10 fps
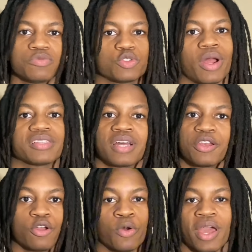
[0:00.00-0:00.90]
So I
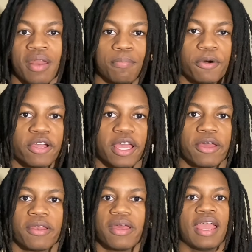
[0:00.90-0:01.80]
decided to go ahead and book
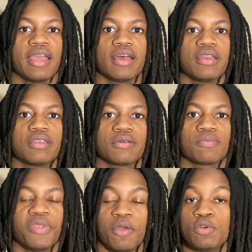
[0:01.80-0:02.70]
it, and
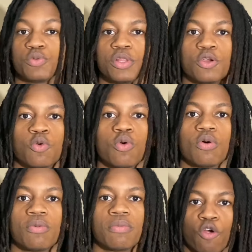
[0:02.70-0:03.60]
it was really
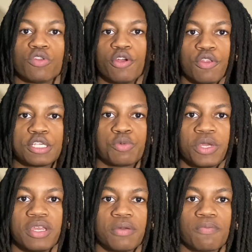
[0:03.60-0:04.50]
cool. Earlier this
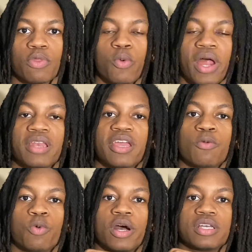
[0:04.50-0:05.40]
week, what I
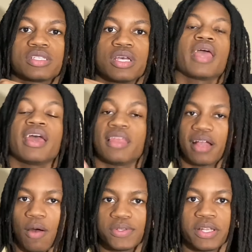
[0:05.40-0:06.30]
did was, and
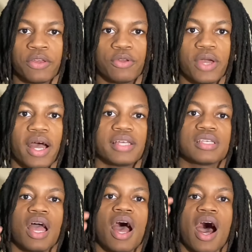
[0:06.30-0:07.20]
like I was telling you
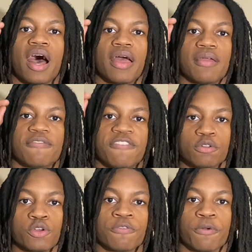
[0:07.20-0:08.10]
guys, I
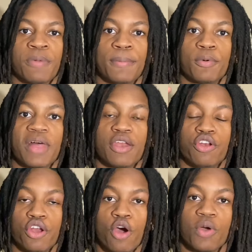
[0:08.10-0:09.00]
filtered for people that
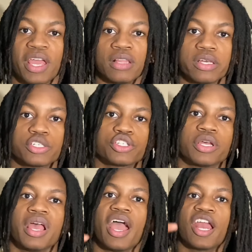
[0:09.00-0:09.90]
know English,
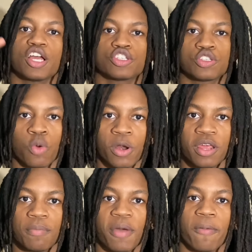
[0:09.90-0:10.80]
and I sorted
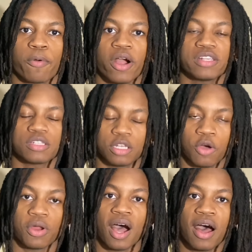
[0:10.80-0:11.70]
it by price
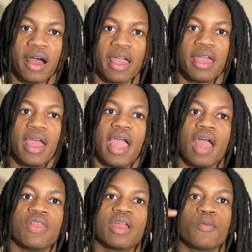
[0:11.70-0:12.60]
low to high.
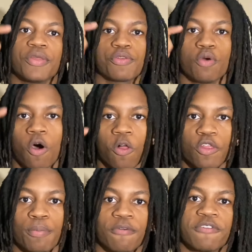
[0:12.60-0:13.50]
And then I went through all
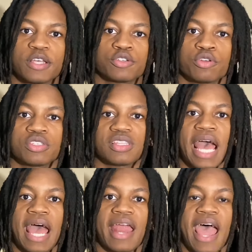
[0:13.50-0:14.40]
of the professors
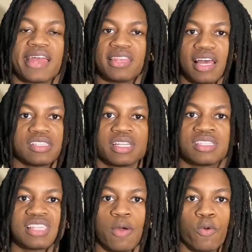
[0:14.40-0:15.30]
that had
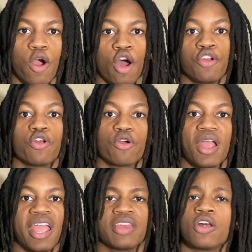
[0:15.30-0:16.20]
lessons that were under
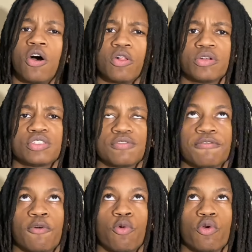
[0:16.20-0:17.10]
$8
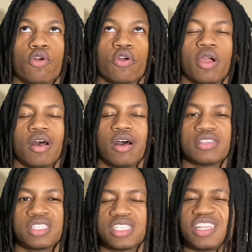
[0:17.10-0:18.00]
for
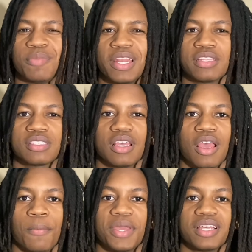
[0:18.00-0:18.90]
60 minutes.
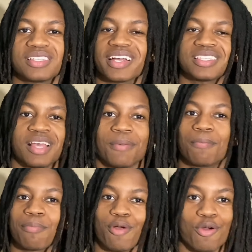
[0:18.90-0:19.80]
Because like I said,
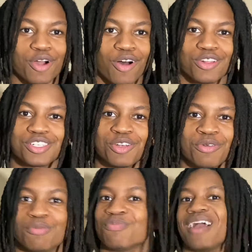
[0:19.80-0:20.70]
broke college
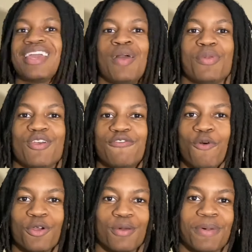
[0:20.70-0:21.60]
student, I can't be
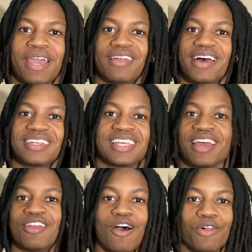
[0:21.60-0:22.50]
affording to pay like
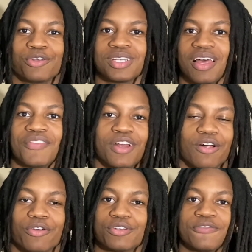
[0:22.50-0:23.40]
$10, $11,
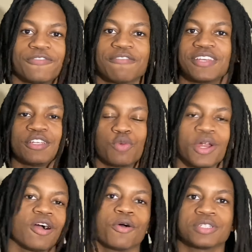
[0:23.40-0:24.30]
$15,
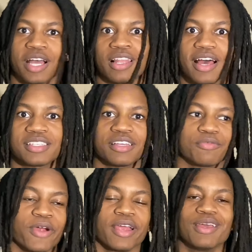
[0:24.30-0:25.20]
$20 a
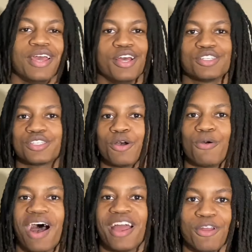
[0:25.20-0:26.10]
lesson, right?
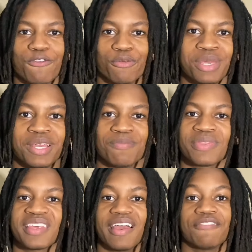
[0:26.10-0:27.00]
So I know for me,
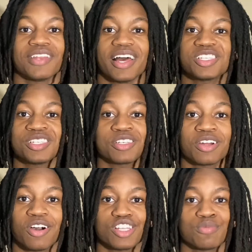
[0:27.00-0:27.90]
if the lesson's
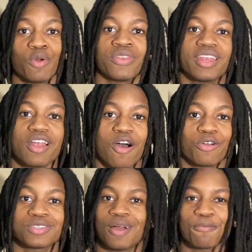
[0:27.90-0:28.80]
gonna cost more than
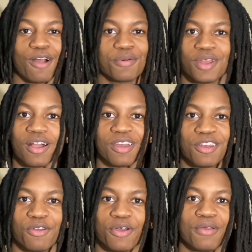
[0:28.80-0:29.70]
$8, I'm probably not
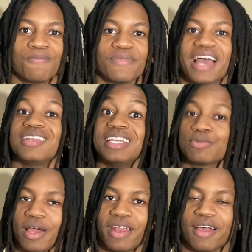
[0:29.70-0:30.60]
gonna do it, at
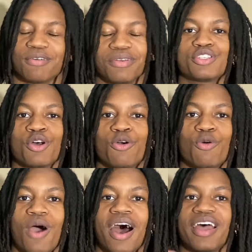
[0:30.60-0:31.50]
least right now.
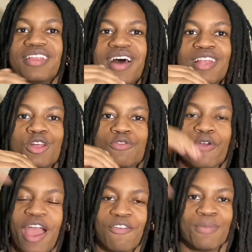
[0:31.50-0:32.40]
So I looked
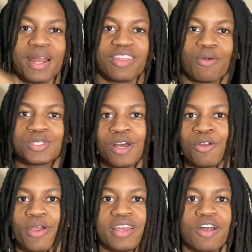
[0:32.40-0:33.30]
for everybody that was
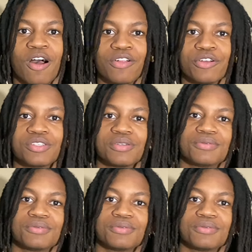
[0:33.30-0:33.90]
under $8.